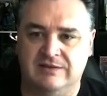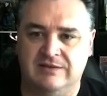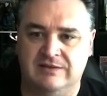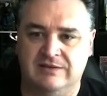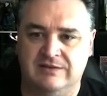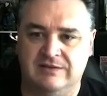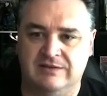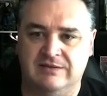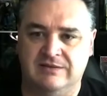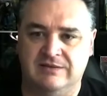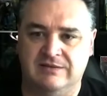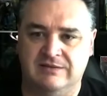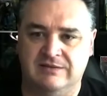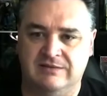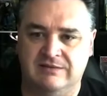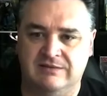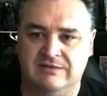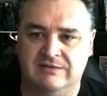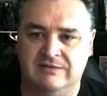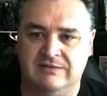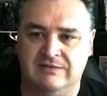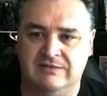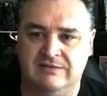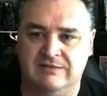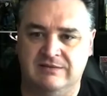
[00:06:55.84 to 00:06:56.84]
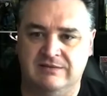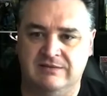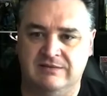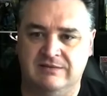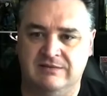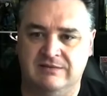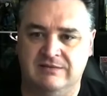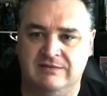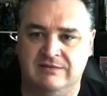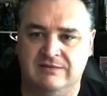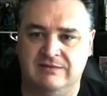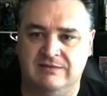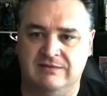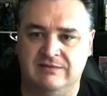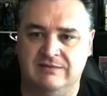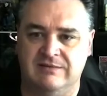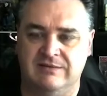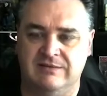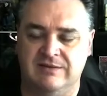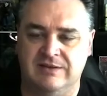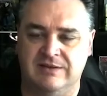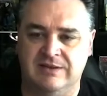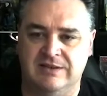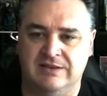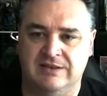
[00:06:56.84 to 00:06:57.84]

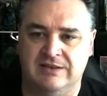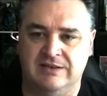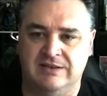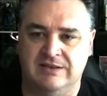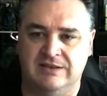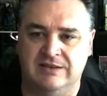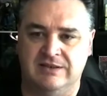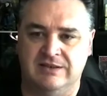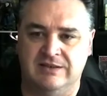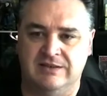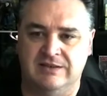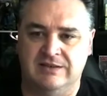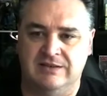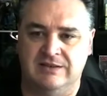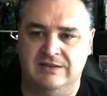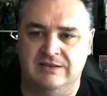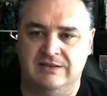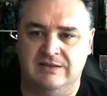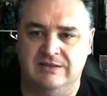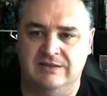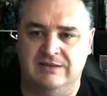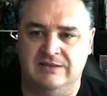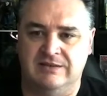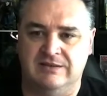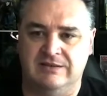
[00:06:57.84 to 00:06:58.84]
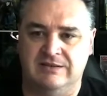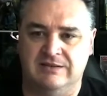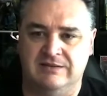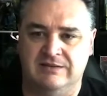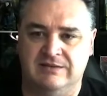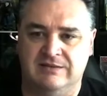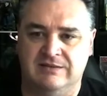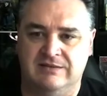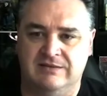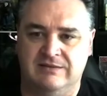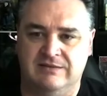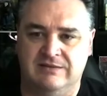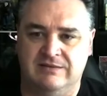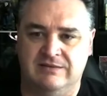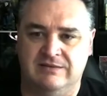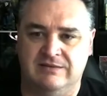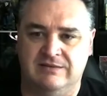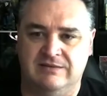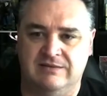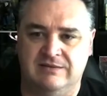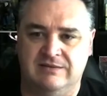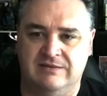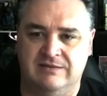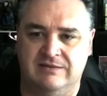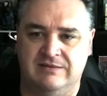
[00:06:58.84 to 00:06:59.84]

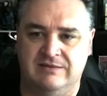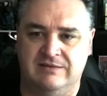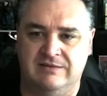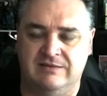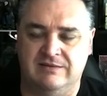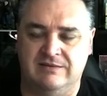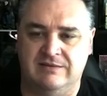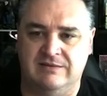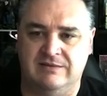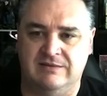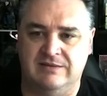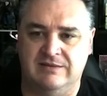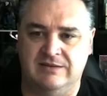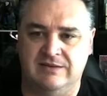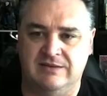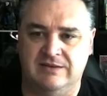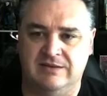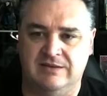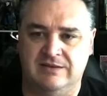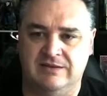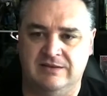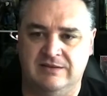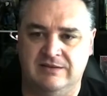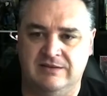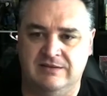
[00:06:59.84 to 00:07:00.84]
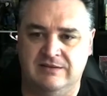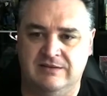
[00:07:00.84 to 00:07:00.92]
The person shown says nothing.